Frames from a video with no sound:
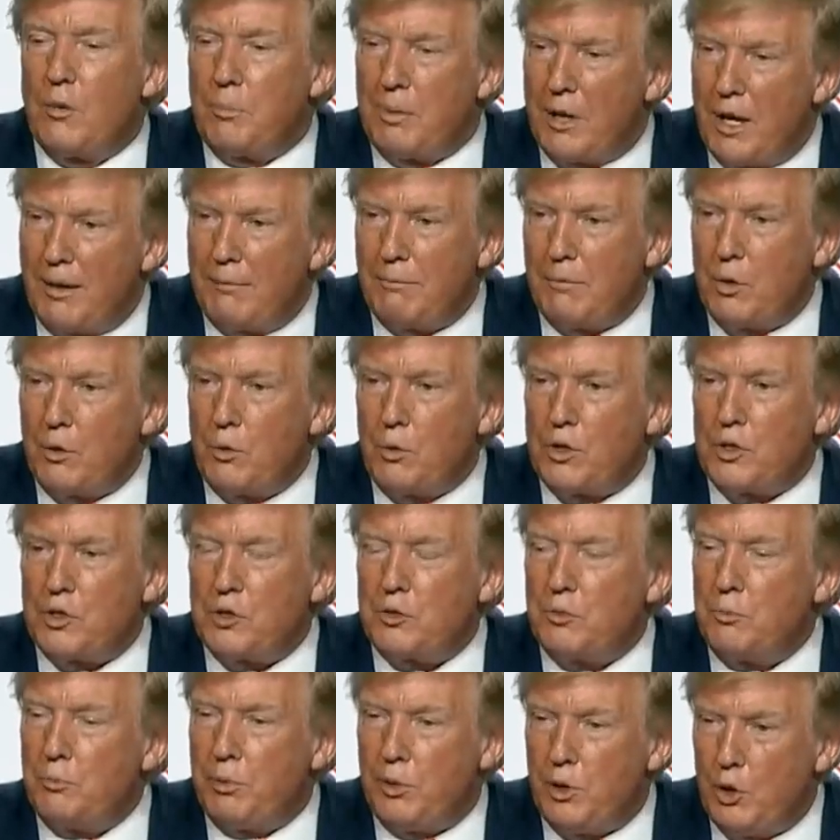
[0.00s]
Obama
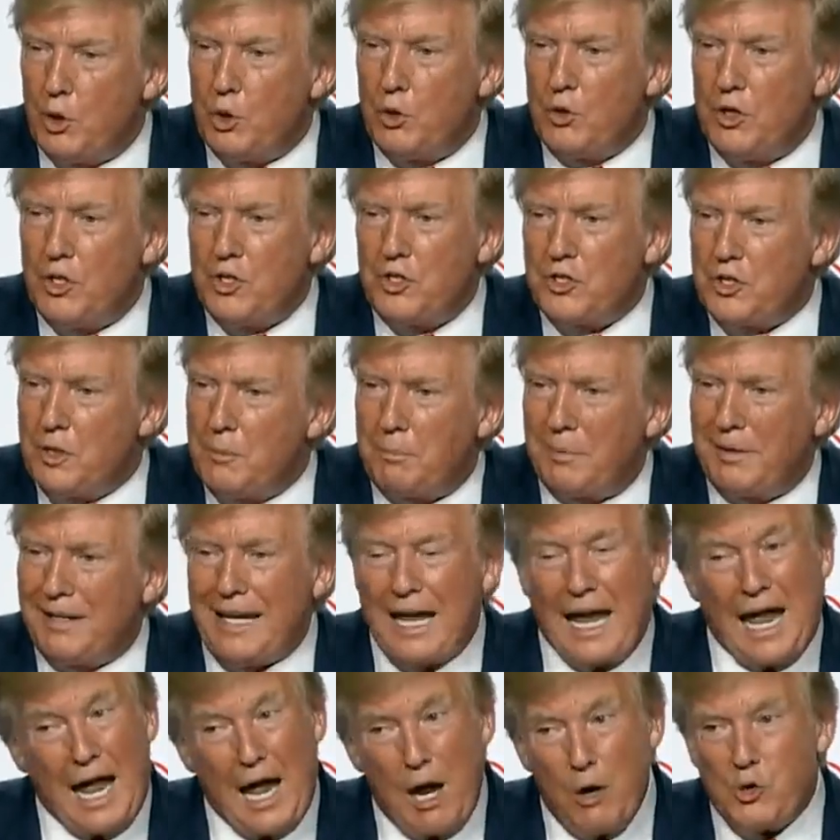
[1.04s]
was pure and
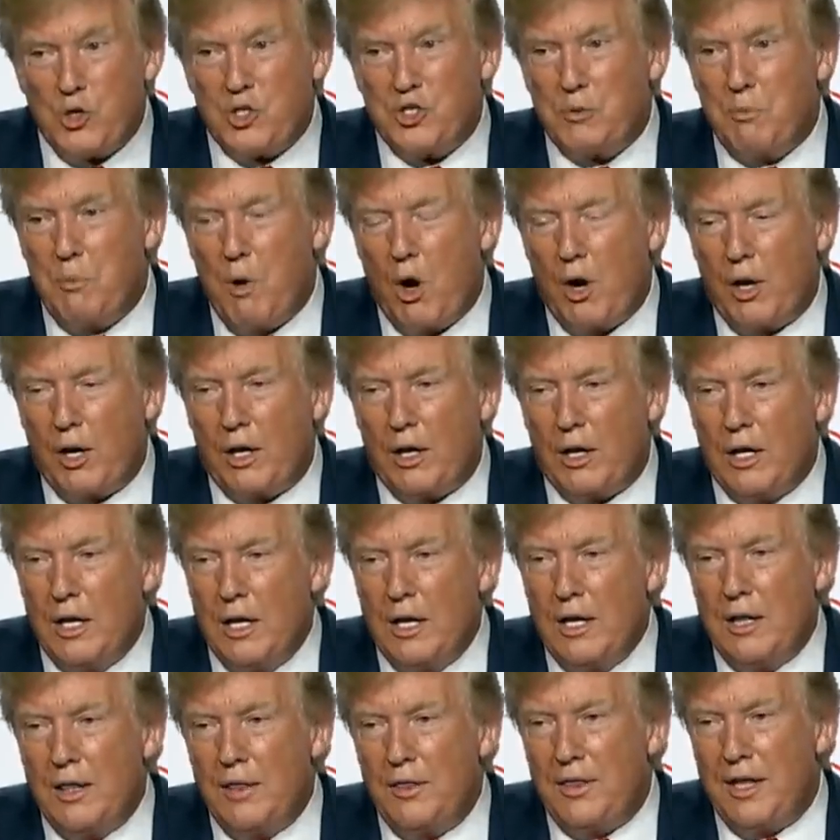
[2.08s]
simply outsmarted.
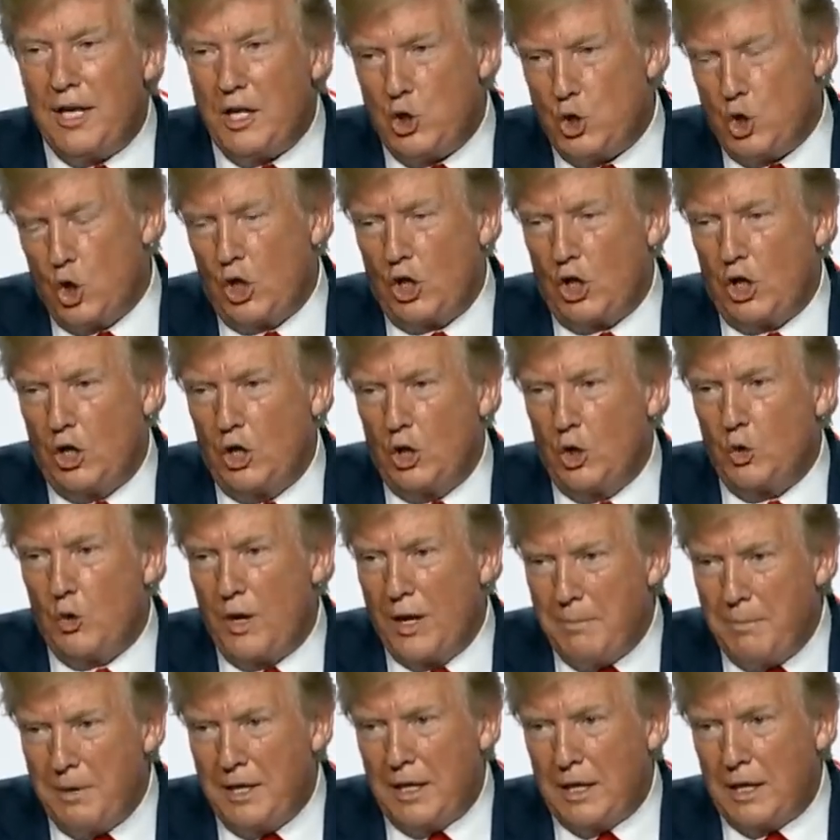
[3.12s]
They took
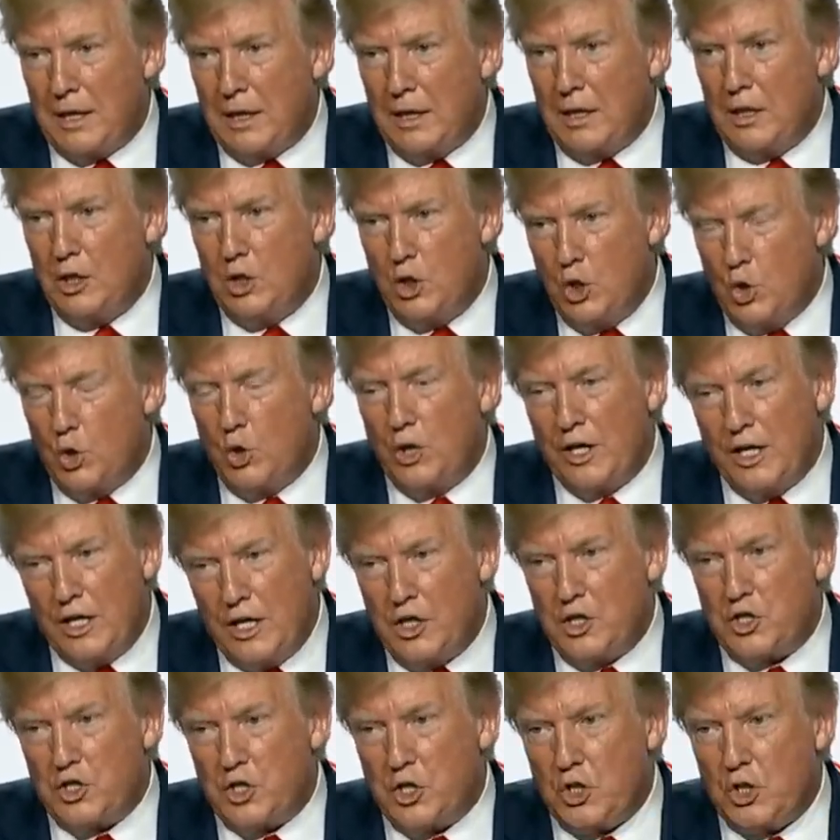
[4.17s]
Crimea during
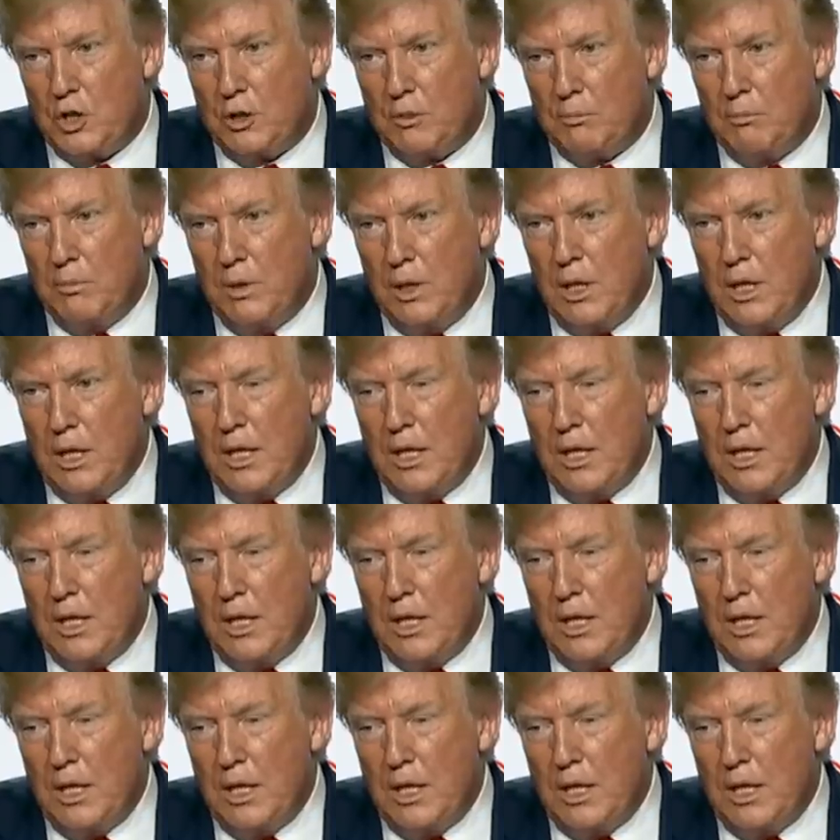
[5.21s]
his term.